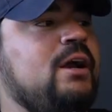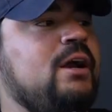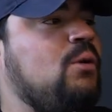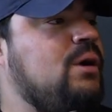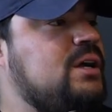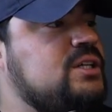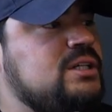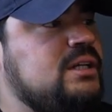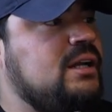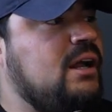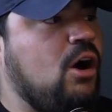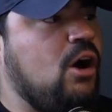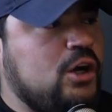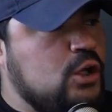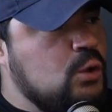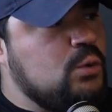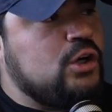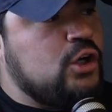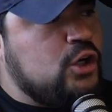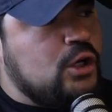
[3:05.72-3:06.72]
question. Are
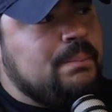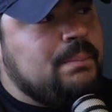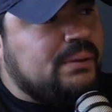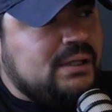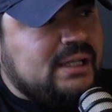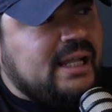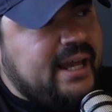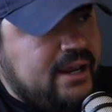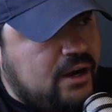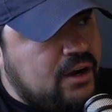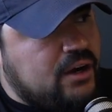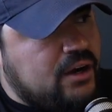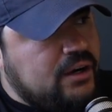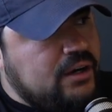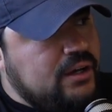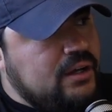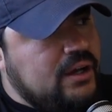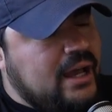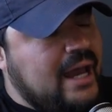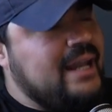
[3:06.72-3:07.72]
you a good player?
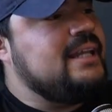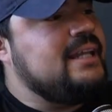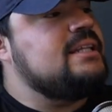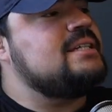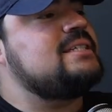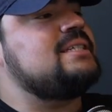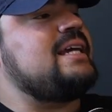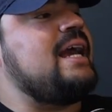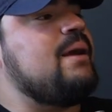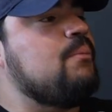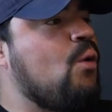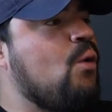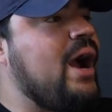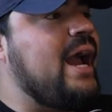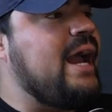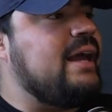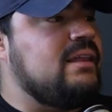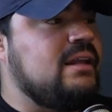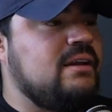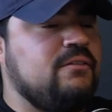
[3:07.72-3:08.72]
And in the same
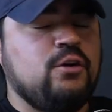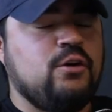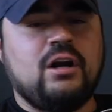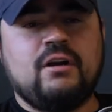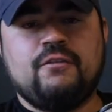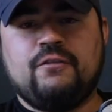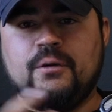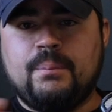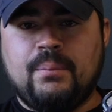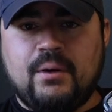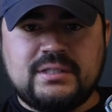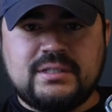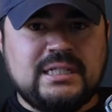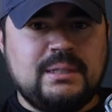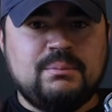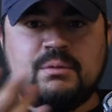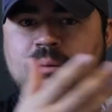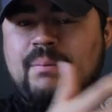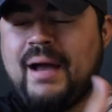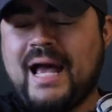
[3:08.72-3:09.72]
way that if you're on a football
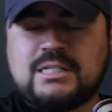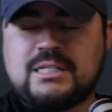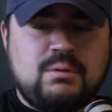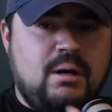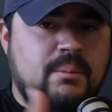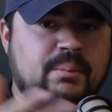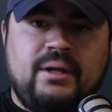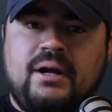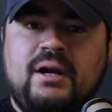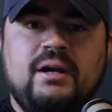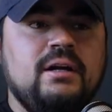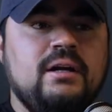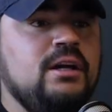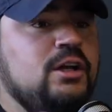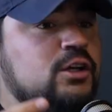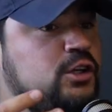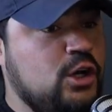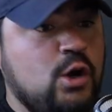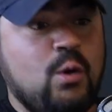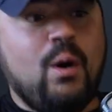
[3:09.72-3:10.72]
team or a basketball player,
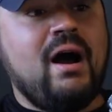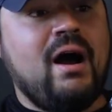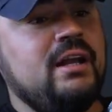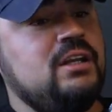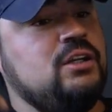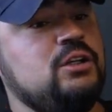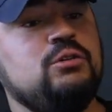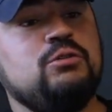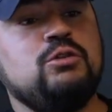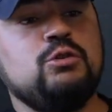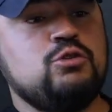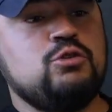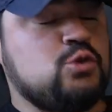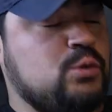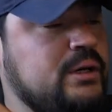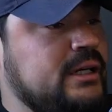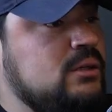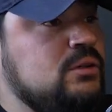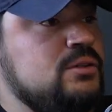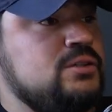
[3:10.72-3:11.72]
you go out and you do
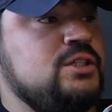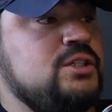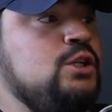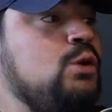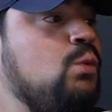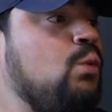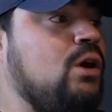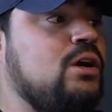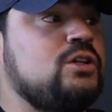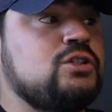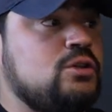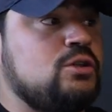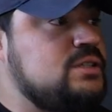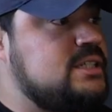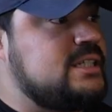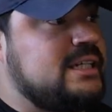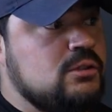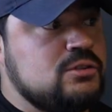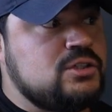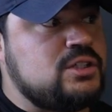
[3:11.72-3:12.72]
drills and you work certain
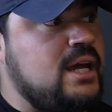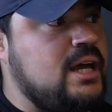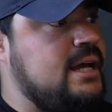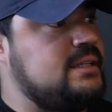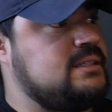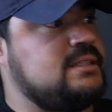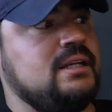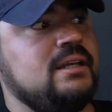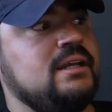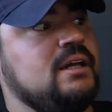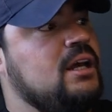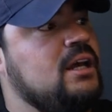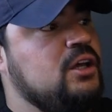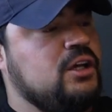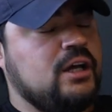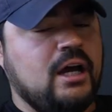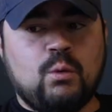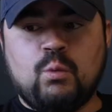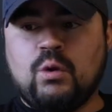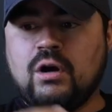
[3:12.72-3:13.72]
skill sets and
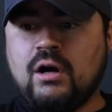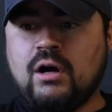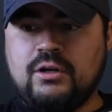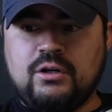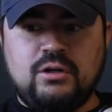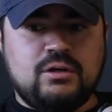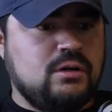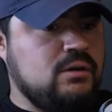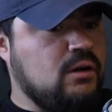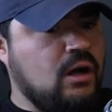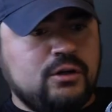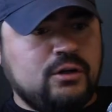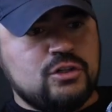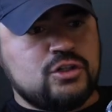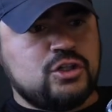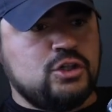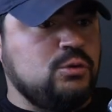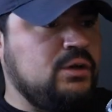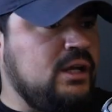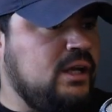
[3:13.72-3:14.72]
you got to work on your
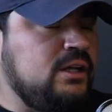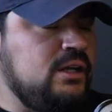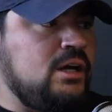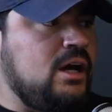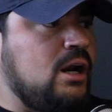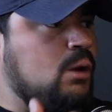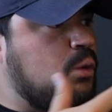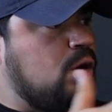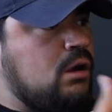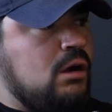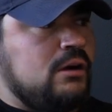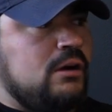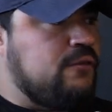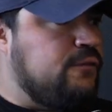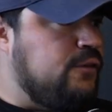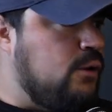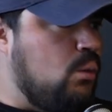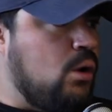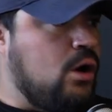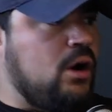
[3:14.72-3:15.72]
shooting and you got to work on your
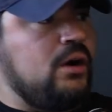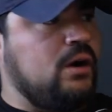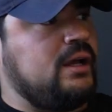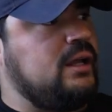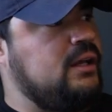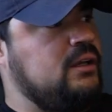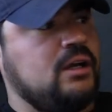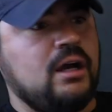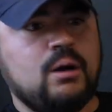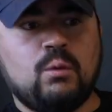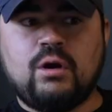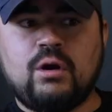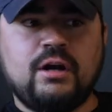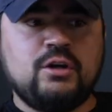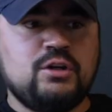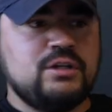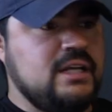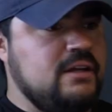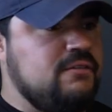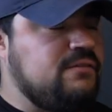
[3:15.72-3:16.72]
footwork and you got to work on
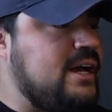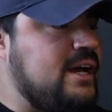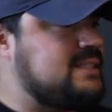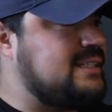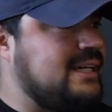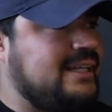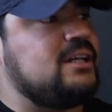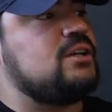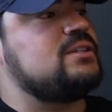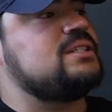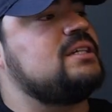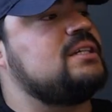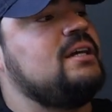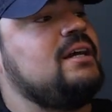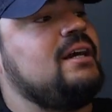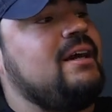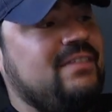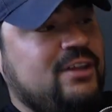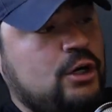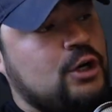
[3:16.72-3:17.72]
your defense.
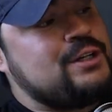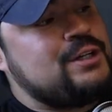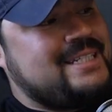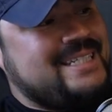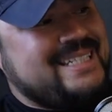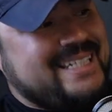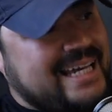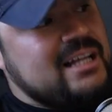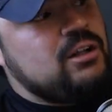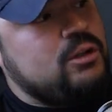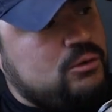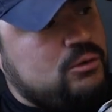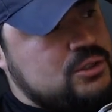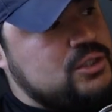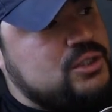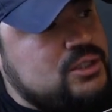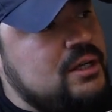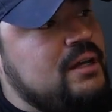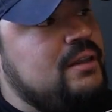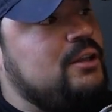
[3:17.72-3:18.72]
There are
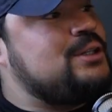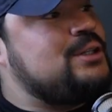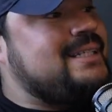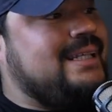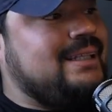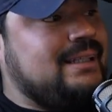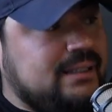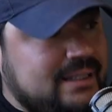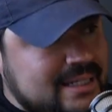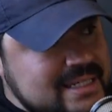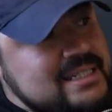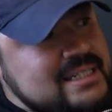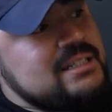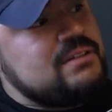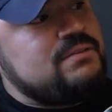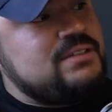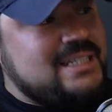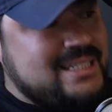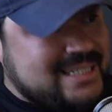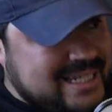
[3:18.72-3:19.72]
skills. There's a list
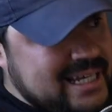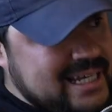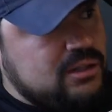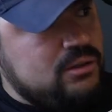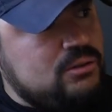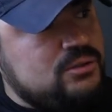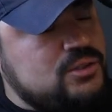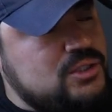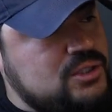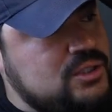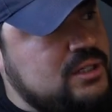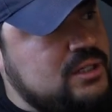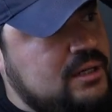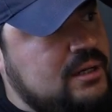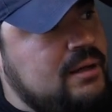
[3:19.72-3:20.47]
of skills